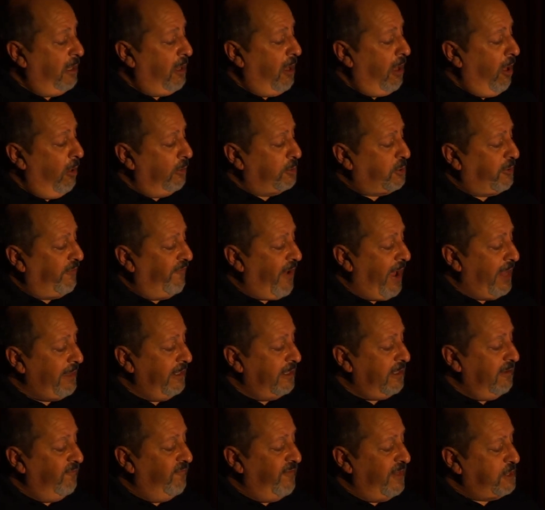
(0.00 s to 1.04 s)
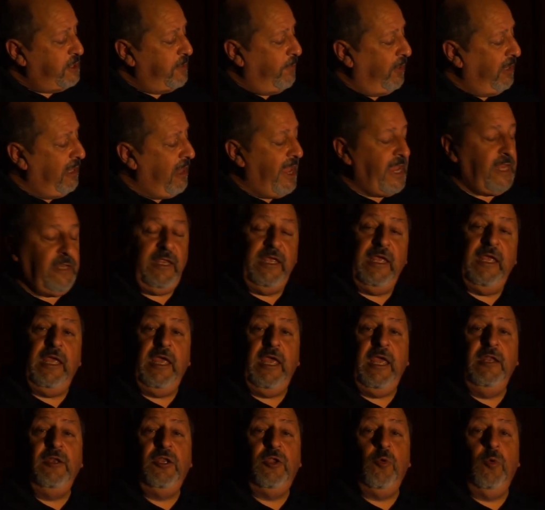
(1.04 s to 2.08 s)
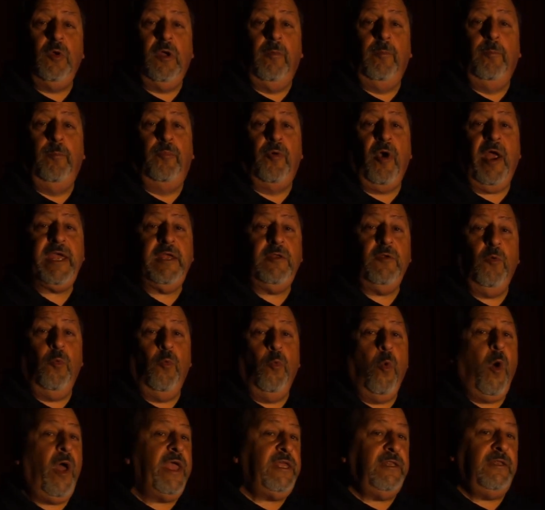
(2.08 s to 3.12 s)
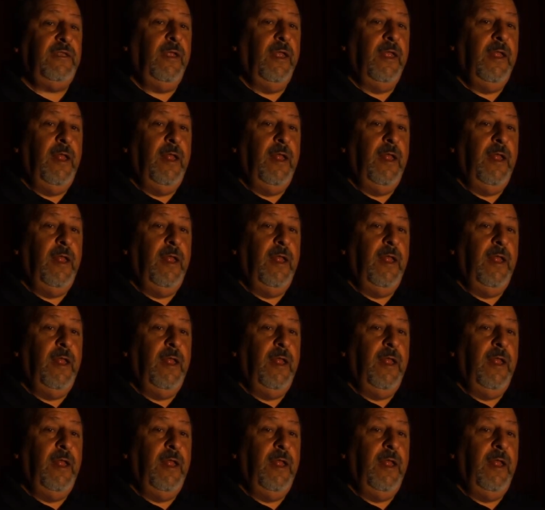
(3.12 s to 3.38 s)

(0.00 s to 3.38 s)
ultraviolet invisible light into a bright white